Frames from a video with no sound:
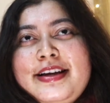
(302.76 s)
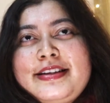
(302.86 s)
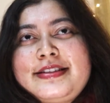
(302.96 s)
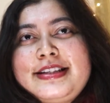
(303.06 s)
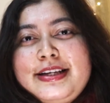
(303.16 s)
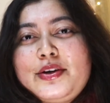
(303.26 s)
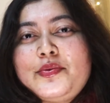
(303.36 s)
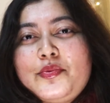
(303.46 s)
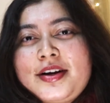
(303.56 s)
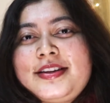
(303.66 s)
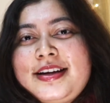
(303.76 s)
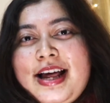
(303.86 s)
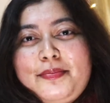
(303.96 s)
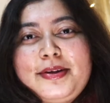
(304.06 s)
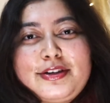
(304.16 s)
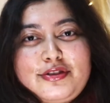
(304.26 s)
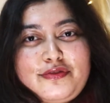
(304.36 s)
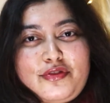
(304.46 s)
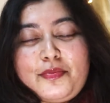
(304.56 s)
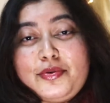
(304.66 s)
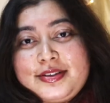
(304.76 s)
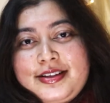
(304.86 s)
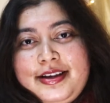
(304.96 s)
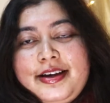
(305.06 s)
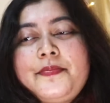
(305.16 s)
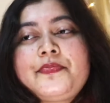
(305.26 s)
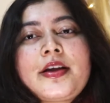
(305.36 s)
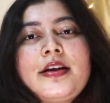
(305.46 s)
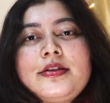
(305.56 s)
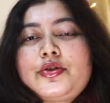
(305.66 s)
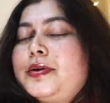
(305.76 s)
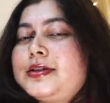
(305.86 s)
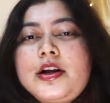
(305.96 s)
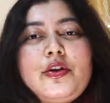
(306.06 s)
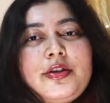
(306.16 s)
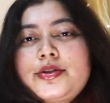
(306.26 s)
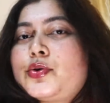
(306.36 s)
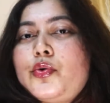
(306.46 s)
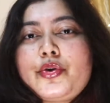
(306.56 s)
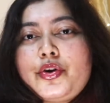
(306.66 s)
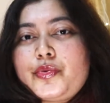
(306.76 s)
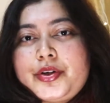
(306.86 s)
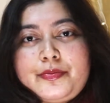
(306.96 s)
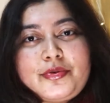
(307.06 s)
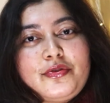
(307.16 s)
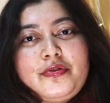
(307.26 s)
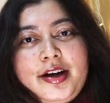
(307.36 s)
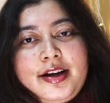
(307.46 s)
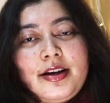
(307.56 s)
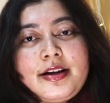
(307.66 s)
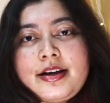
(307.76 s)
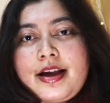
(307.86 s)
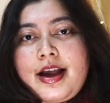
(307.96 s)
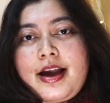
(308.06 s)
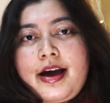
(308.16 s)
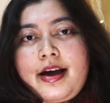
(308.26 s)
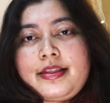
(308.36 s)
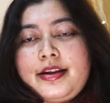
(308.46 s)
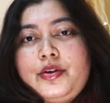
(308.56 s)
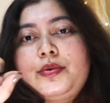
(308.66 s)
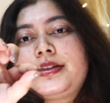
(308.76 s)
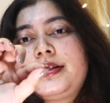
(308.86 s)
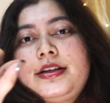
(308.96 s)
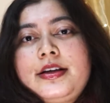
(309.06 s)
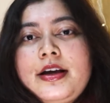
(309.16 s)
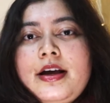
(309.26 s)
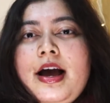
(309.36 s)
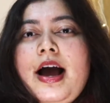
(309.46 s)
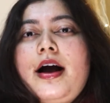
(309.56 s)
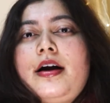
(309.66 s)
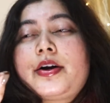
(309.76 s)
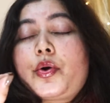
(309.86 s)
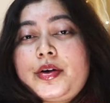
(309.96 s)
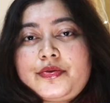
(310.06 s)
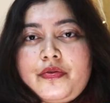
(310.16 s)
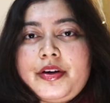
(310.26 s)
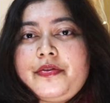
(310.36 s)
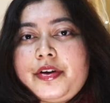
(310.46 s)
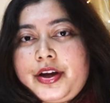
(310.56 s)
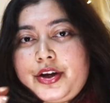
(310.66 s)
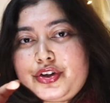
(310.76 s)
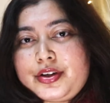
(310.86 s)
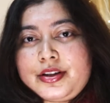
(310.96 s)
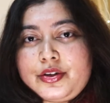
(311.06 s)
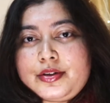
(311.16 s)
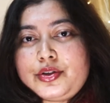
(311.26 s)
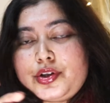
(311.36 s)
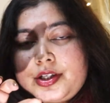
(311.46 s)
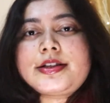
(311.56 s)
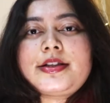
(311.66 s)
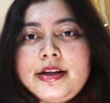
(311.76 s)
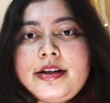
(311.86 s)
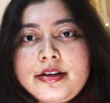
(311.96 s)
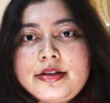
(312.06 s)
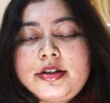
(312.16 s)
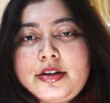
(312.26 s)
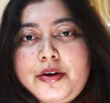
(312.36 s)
seeing what that application form looks like. So basically you just go on your Twitter profile, and then you will see a request for verification. You'll just see that